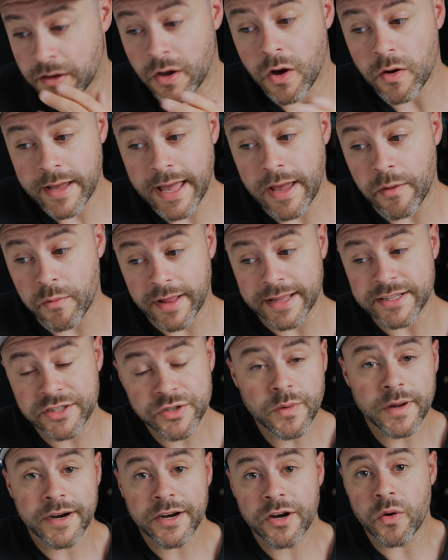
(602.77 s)
Okay, well, I do
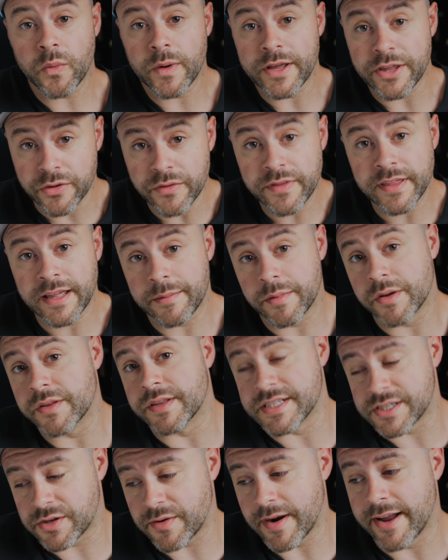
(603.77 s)
want to know what you think about
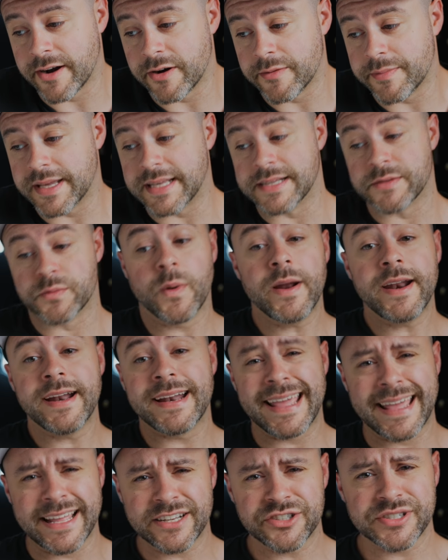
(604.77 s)
this grinder, because what
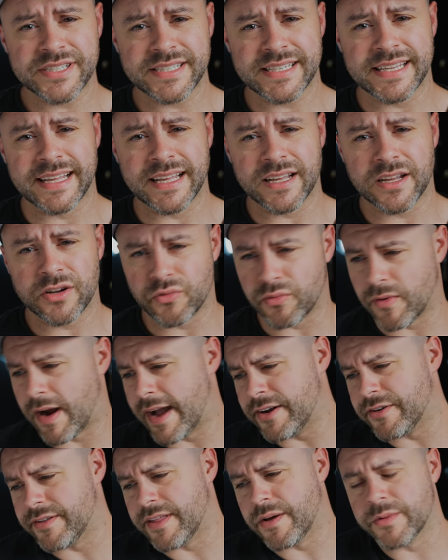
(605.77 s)
an interesting
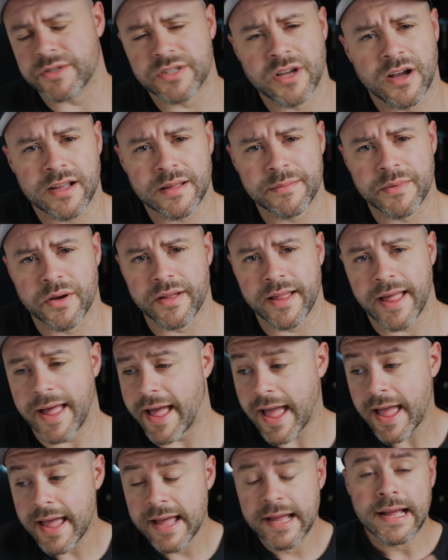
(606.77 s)
grinder that we're talking about.
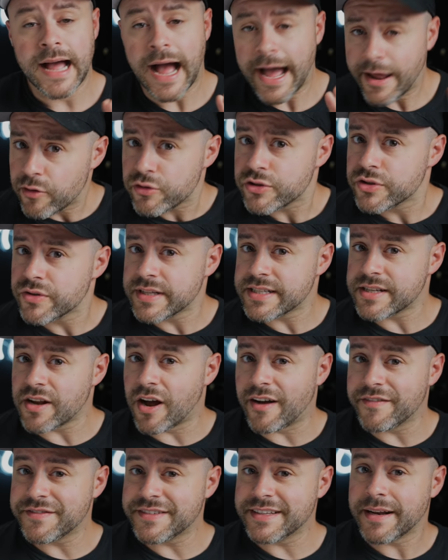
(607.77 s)
I, I don't do this
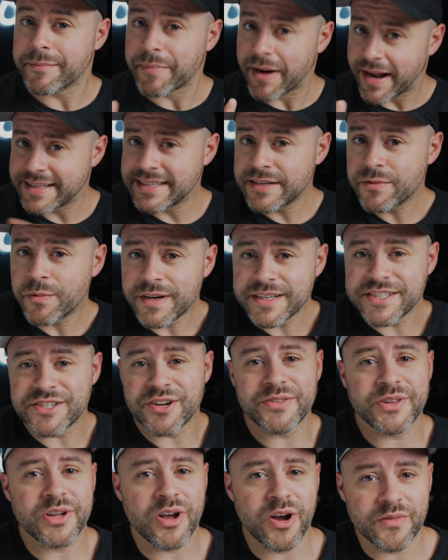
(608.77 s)
often, but I did want to
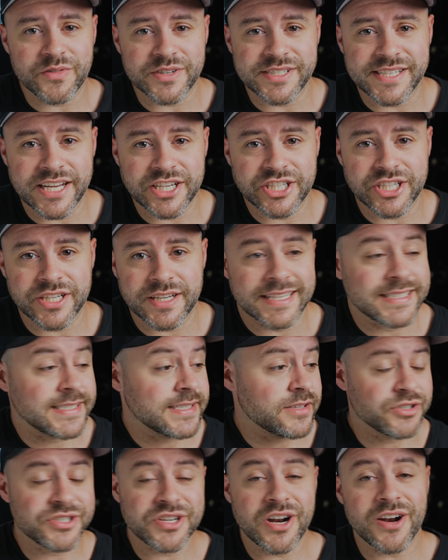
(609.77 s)
start the conversation because
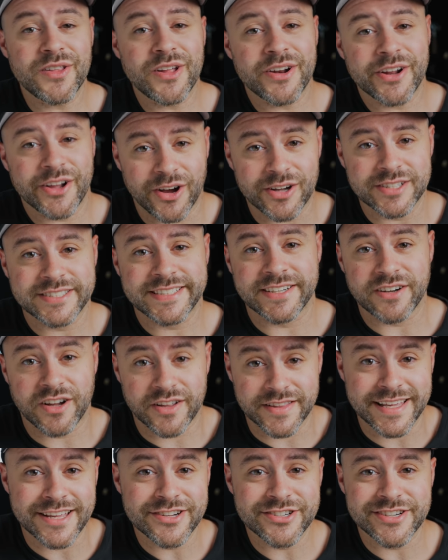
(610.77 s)
there's not a lot of content on
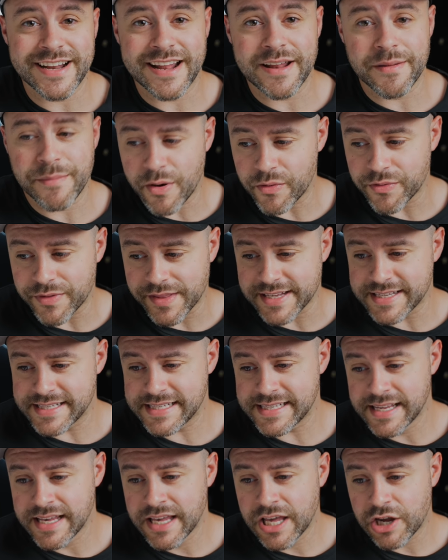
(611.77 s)
the internet about
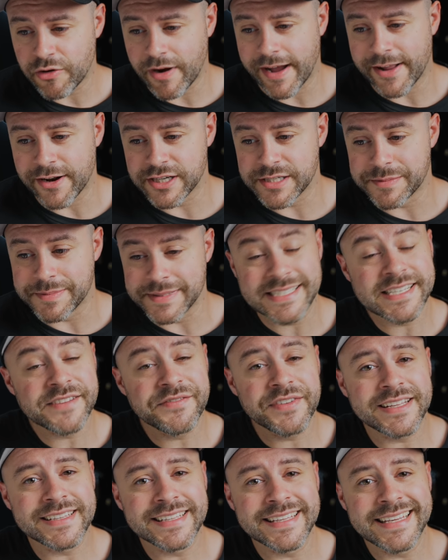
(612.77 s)
this grinder
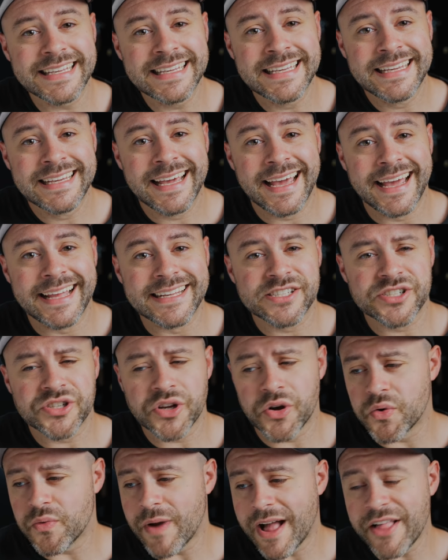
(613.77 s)
specifically. And
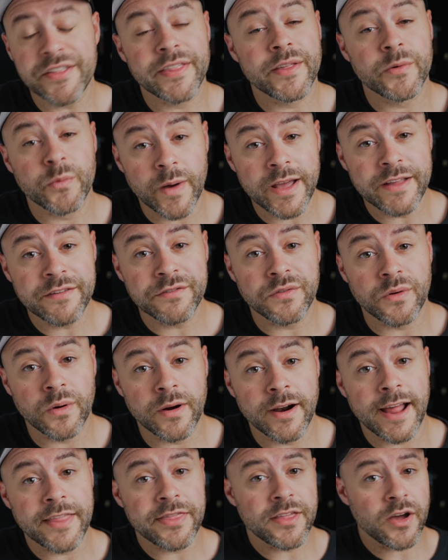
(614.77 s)
so rather than wait for
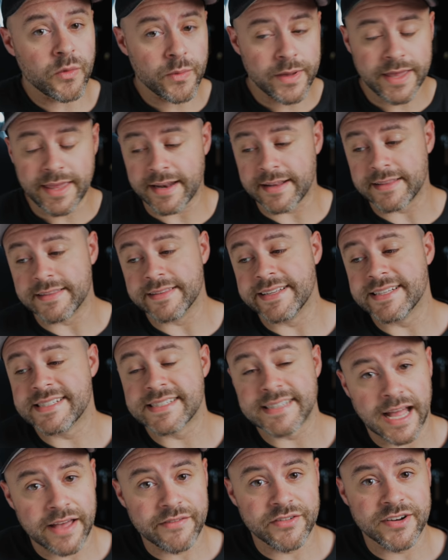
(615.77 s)
it, I thought we could at least
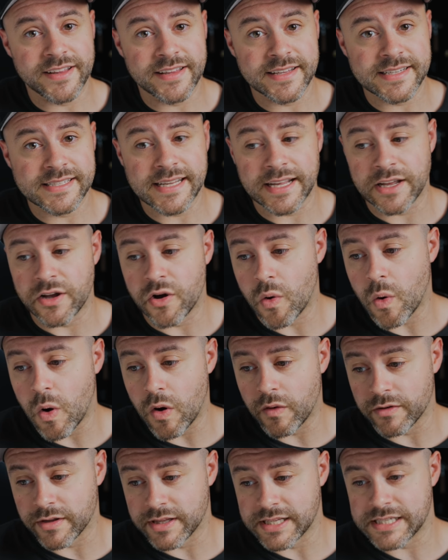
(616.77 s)
dive into this and go
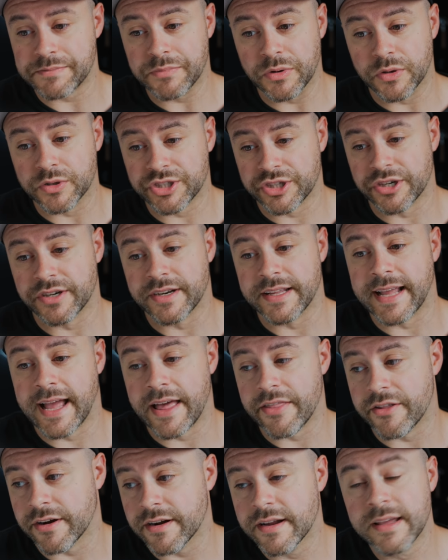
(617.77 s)
over this brochure
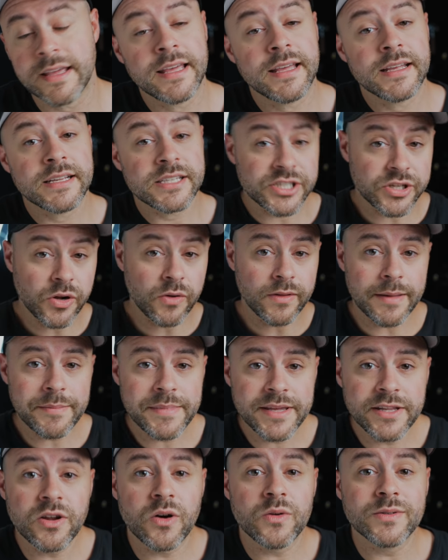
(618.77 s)
together. So let
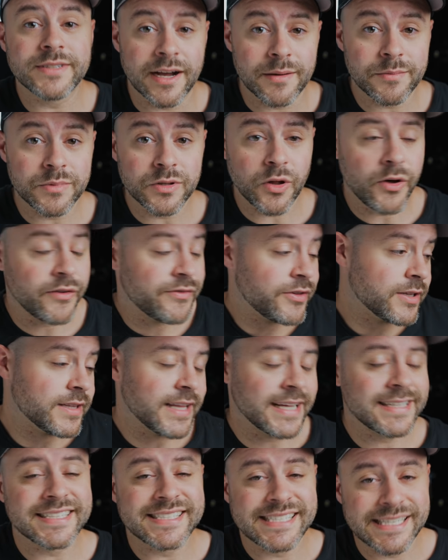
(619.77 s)
me know down below if you'd
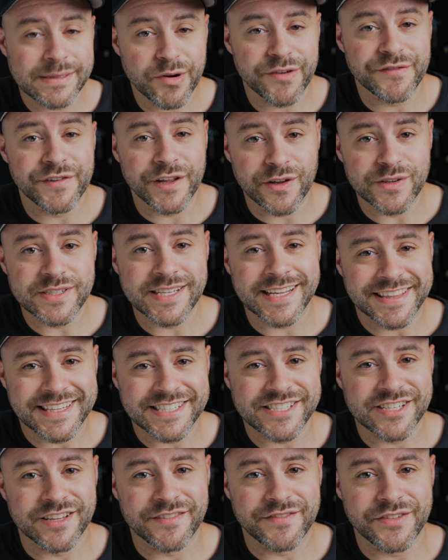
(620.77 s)
like to see more videos like
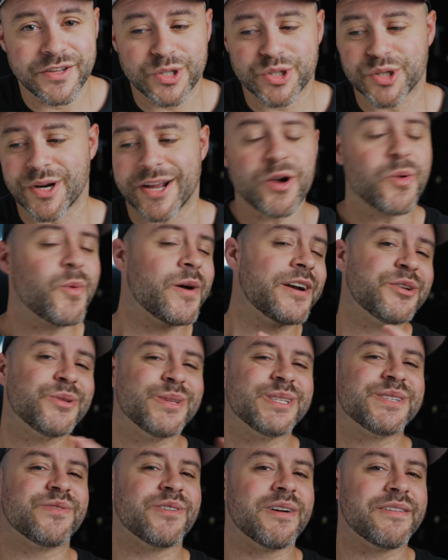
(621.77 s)
this in the future. I don't want to do
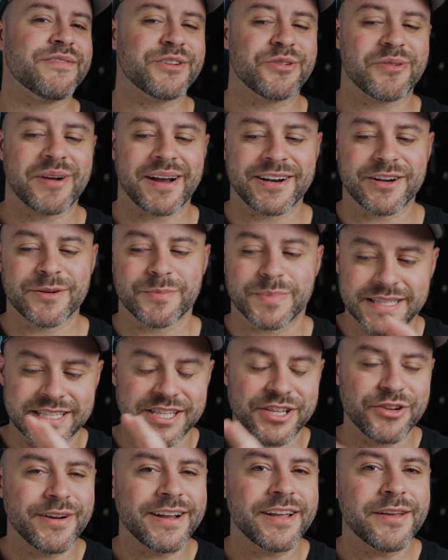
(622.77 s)
this for every grinder, but the
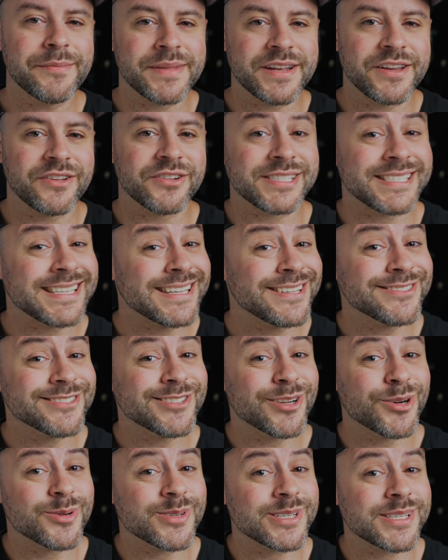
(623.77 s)
Eureka Mignon Single
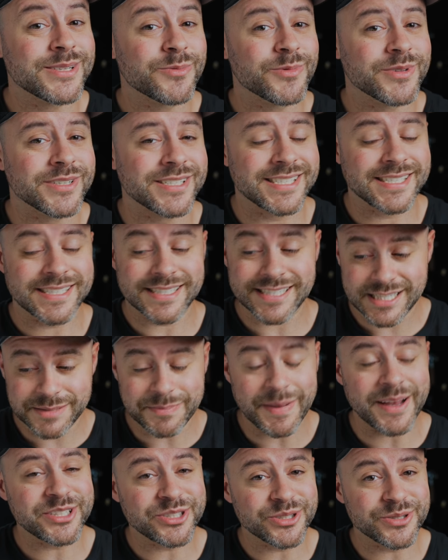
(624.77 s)
Dose was
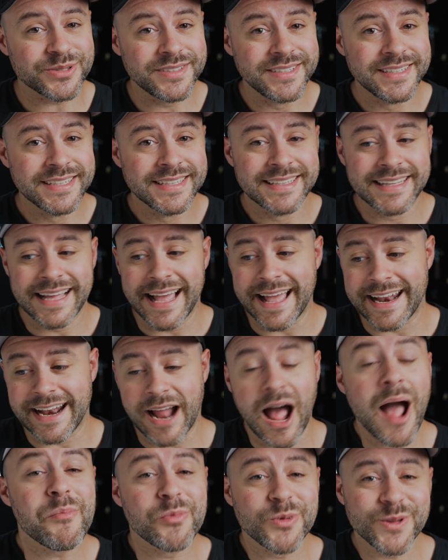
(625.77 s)
special and
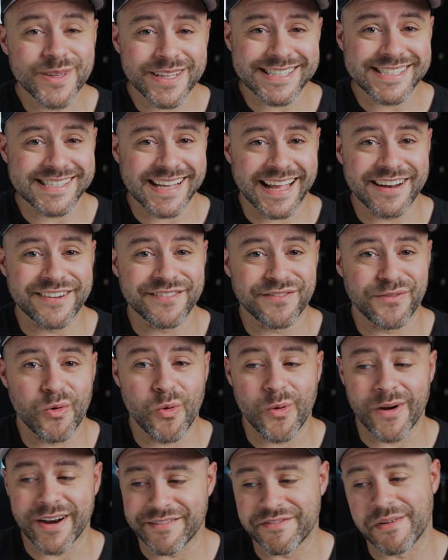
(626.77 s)
I'm really excited
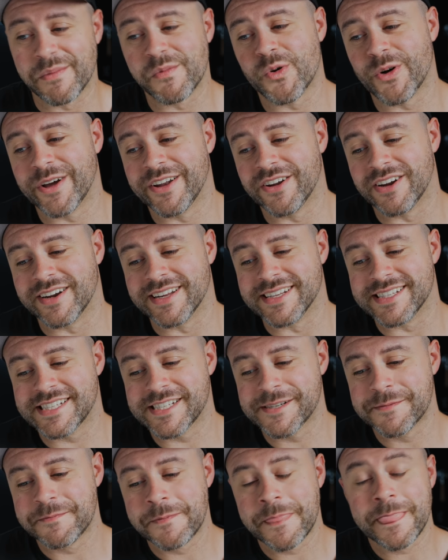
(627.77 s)
for it, if I'm quite honest.